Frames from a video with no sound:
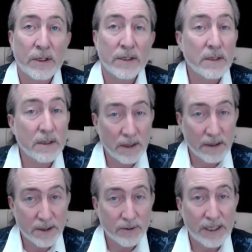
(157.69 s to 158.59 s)
And
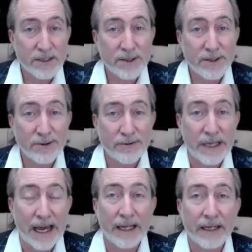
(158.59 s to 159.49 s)
so let's do
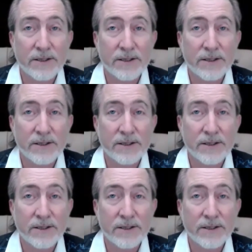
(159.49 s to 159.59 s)
that.